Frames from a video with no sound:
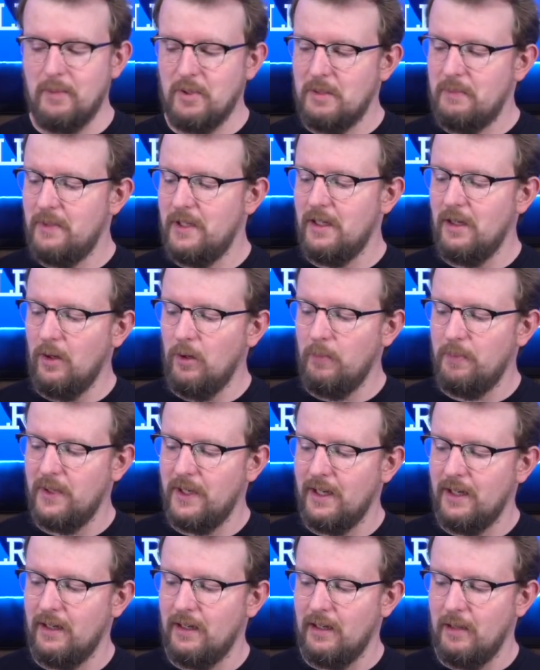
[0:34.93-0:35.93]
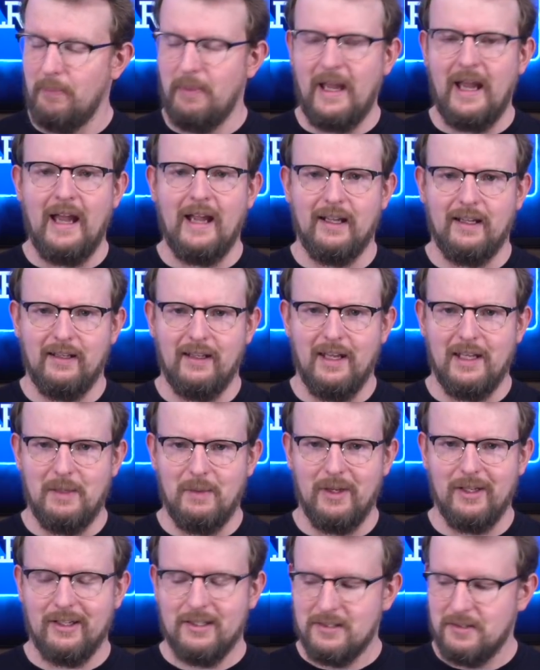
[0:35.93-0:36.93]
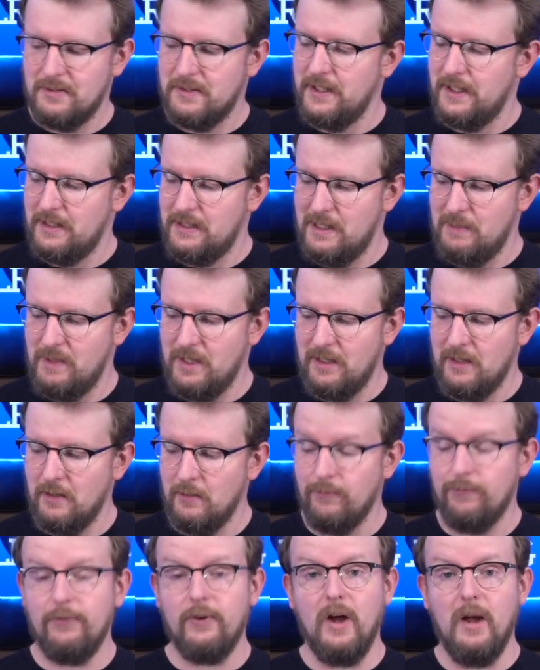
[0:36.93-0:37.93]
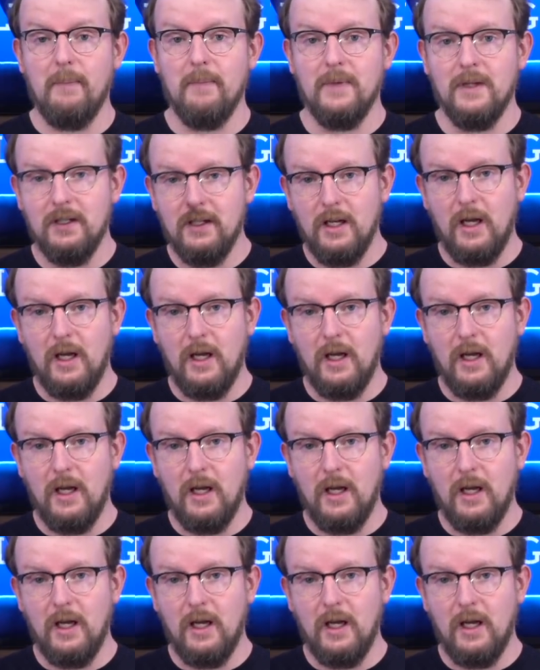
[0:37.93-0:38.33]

I'm going to be opening a pack, anyway, because there's 6 of them in here, from